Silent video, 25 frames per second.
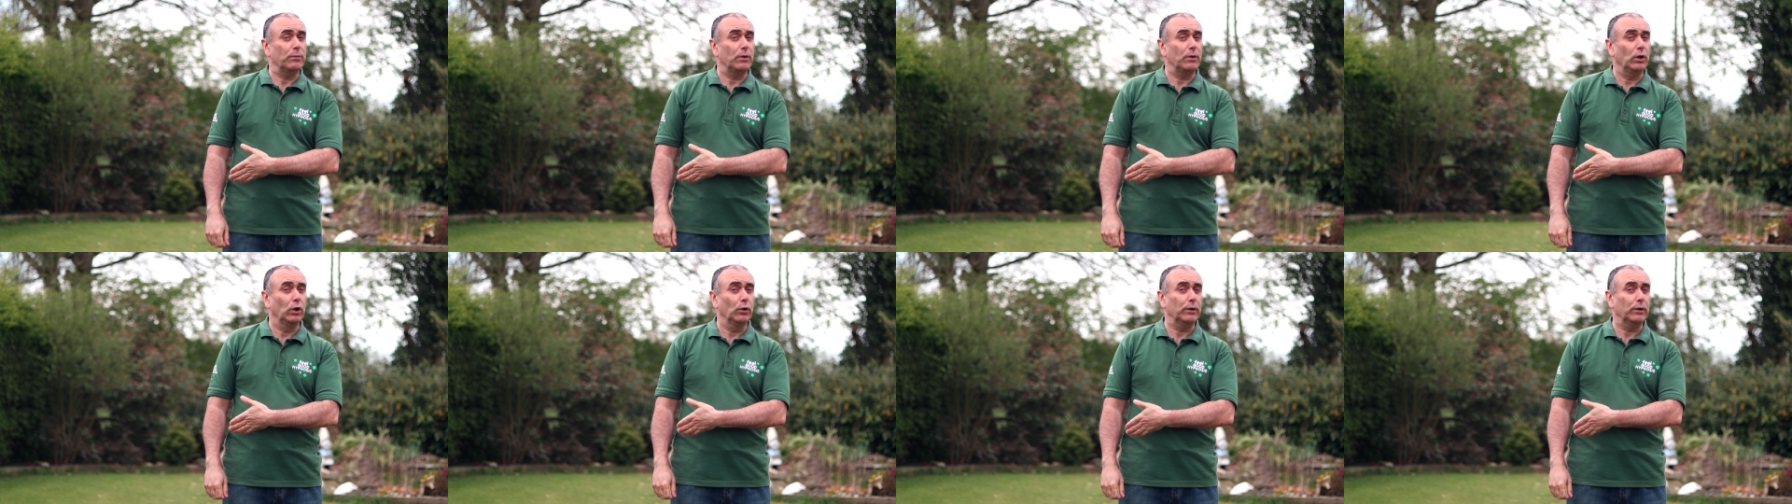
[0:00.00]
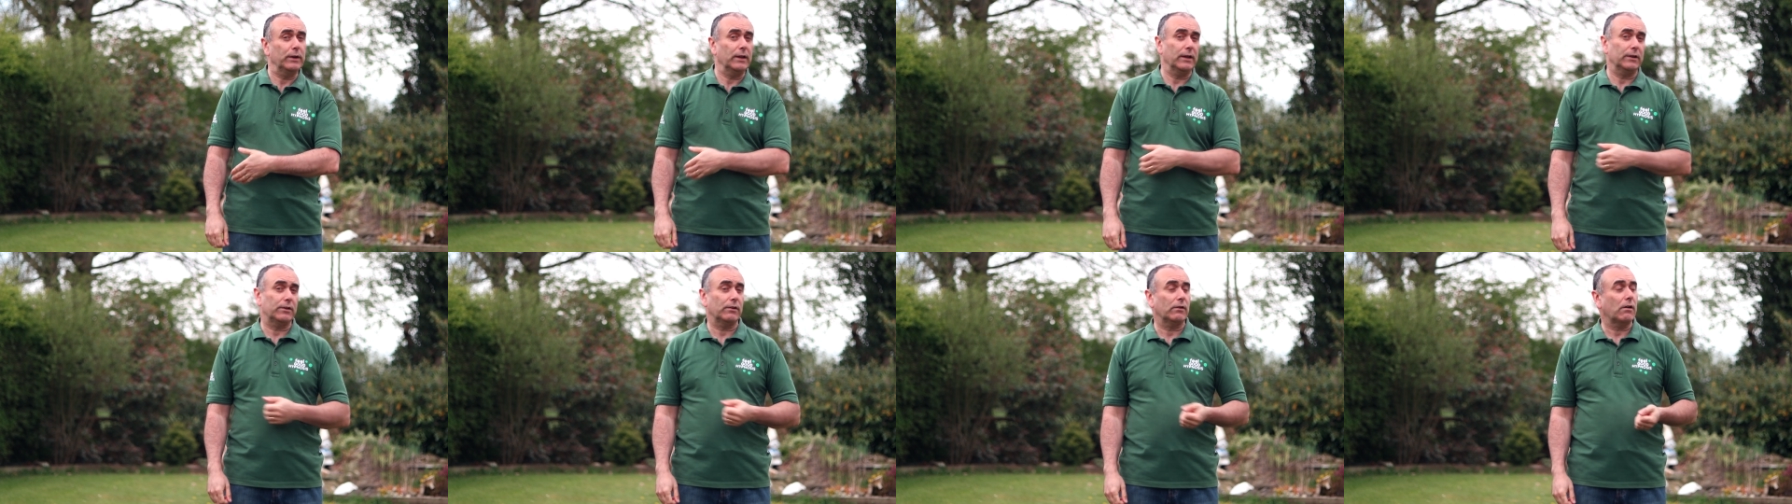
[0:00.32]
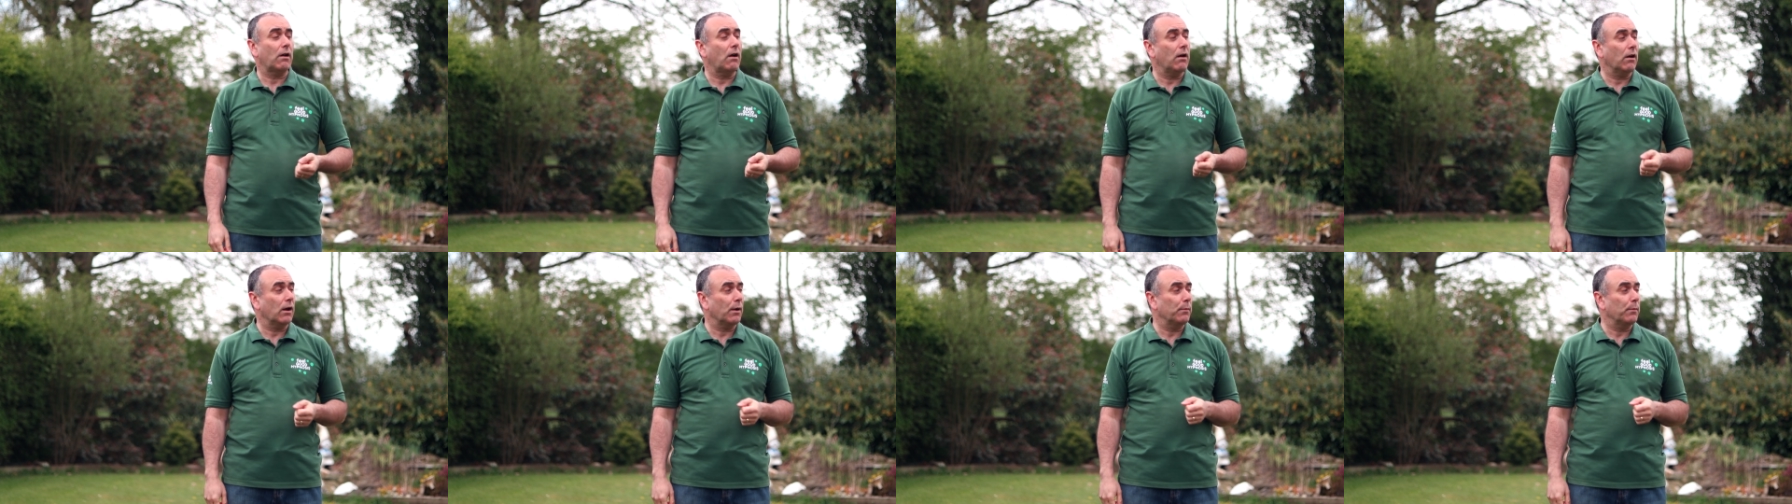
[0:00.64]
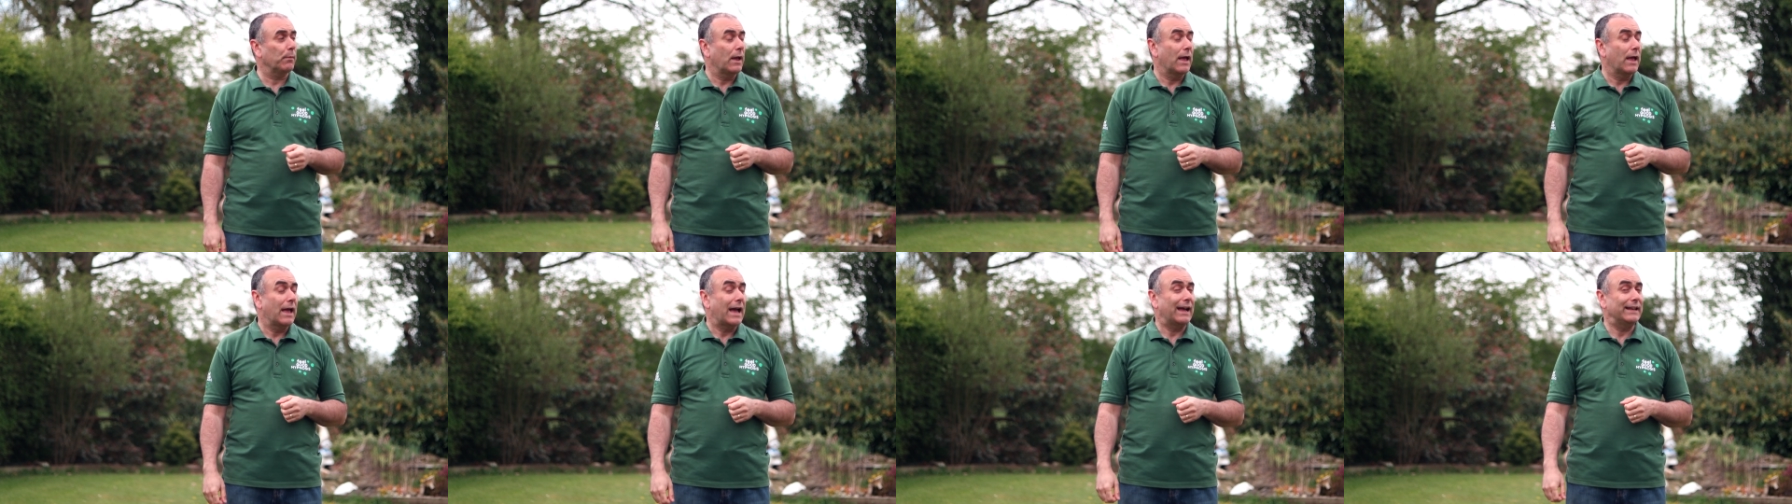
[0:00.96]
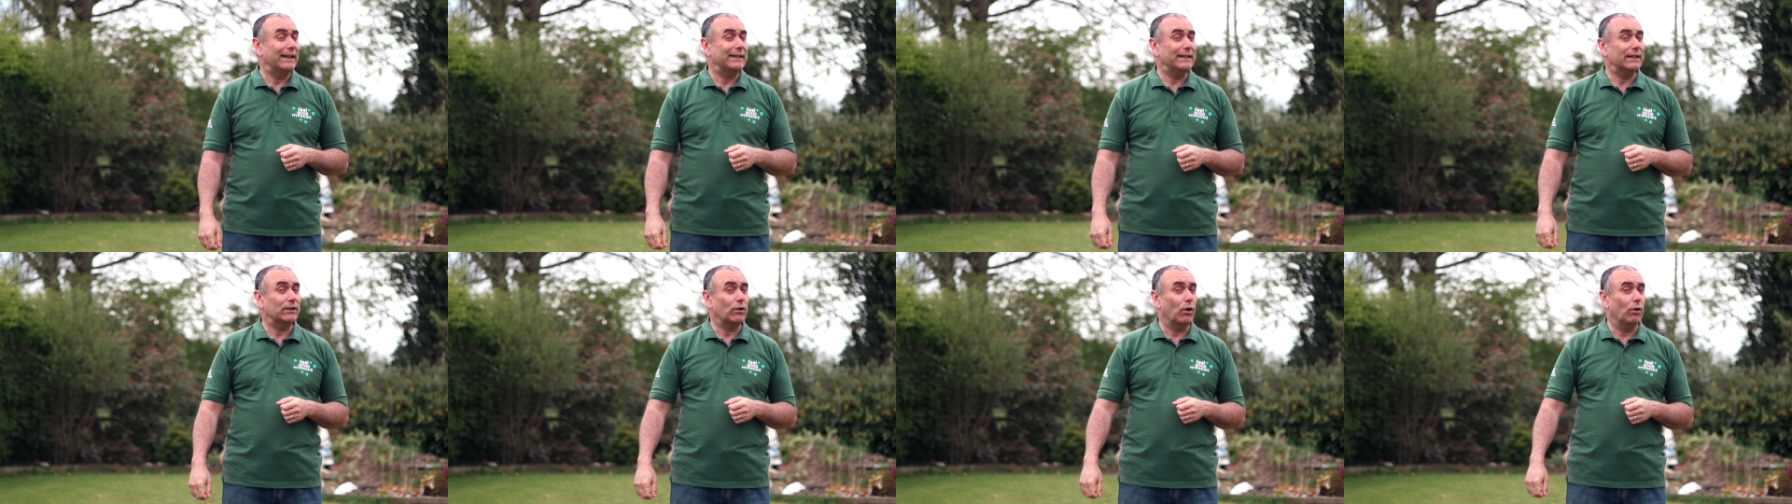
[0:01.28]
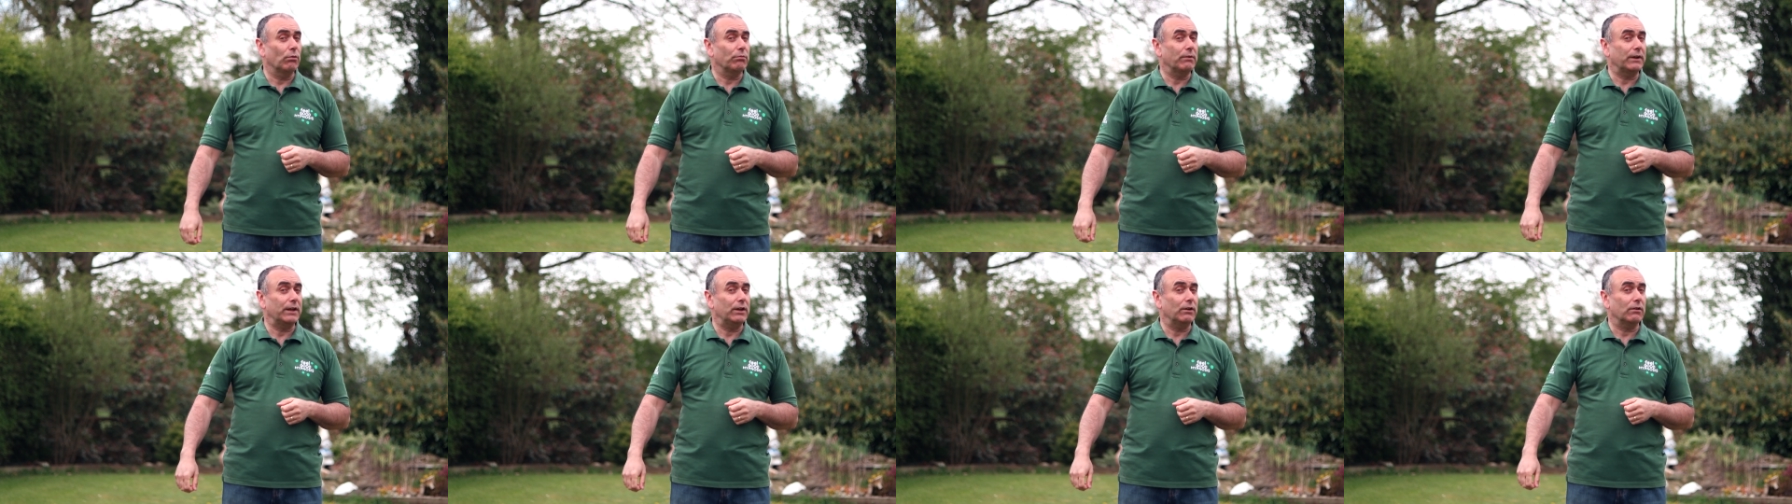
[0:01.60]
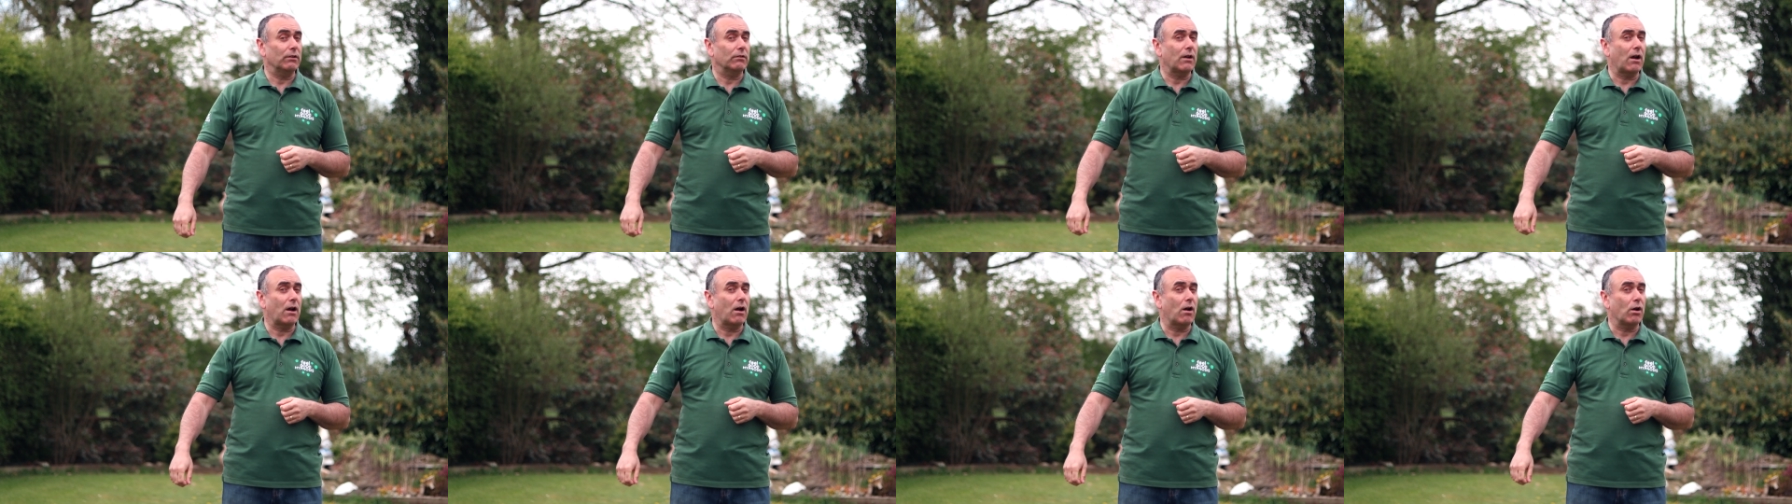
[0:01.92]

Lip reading: looking at her arm, and yet already her